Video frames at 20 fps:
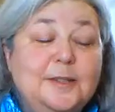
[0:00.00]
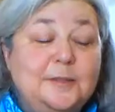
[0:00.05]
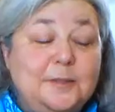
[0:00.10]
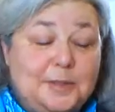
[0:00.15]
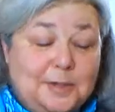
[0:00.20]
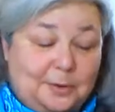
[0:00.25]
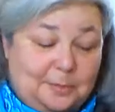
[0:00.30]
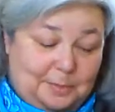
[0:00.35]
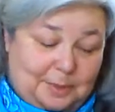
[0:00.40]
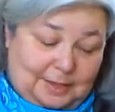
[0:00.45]
of
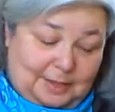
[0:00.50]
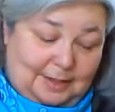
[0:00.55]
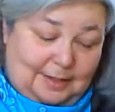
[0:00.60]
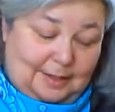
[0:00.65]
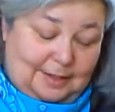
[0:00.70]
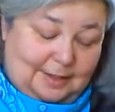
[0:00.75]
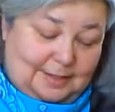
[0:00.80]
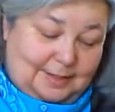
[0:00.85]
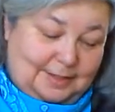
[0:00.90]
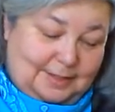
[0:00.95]
so many
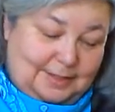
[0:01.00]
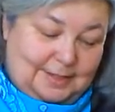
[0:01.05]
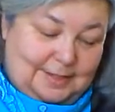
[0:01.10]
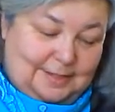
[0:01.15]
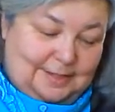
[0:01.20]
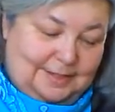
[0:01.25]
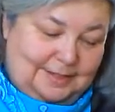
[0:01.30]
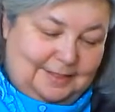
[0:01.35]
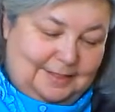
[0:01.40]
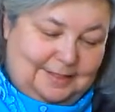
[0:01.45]

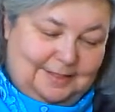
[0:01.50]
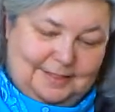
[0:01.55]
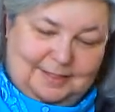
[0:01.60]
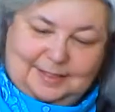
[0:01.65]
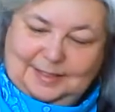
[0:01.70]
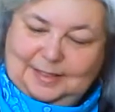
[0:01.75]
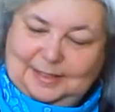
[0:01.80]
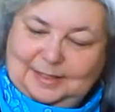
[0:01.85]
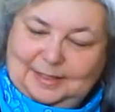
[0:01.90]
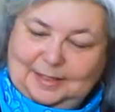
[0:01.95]
things.
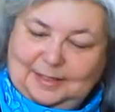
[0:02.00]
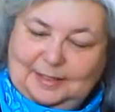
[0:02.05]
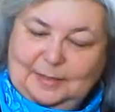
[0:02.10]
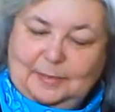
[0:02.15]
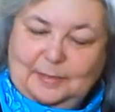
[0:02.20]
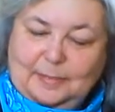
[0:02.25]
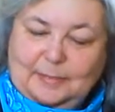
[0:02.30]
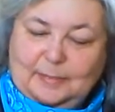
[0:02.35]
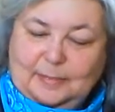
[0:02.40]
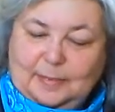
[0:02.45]

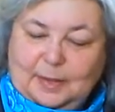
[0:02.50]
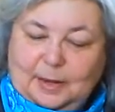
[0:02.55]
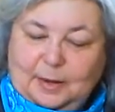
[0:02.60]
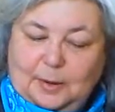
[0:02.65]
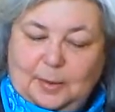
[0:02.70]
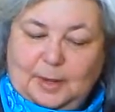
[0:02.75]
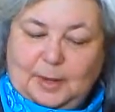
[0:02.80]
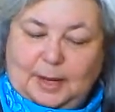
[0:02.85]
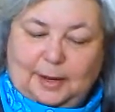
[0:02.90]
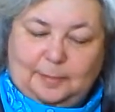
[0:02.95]

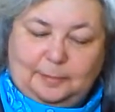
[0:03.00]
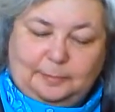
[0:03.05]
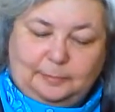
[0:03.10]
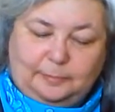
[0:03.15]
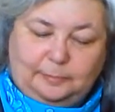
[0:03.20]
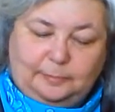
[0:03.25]
Okay,